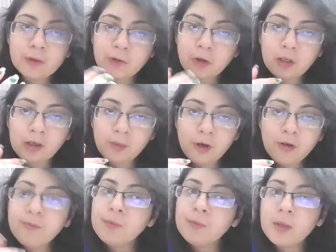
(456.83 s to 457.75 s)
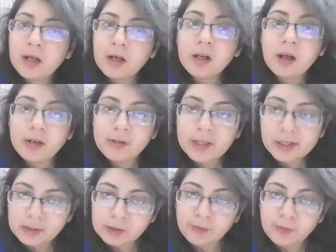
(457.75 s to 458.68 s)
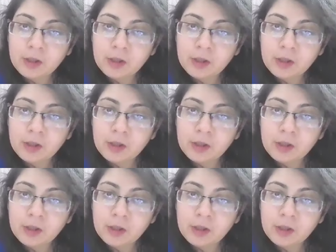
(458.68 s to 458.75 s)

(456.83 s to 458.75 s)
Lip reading: we're talking about biblical context.